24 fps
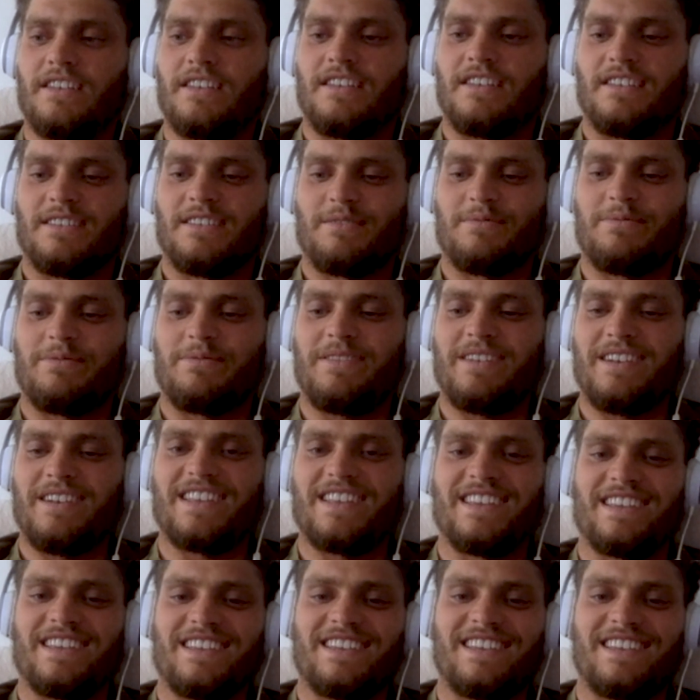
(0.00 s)
Pretty
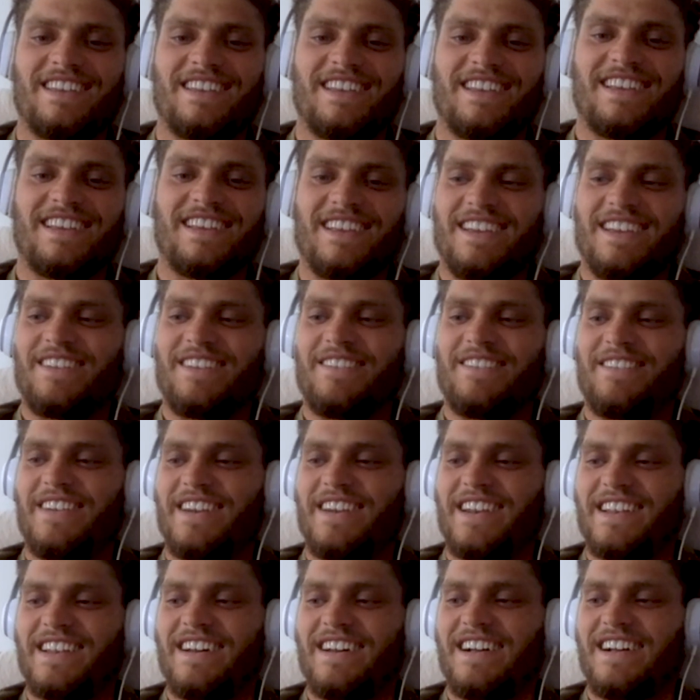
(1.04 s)

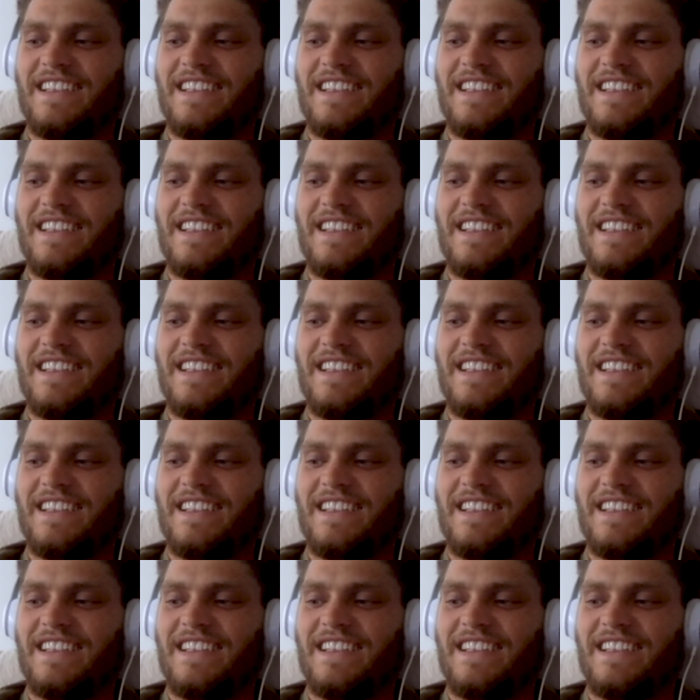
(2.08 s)
gnarly.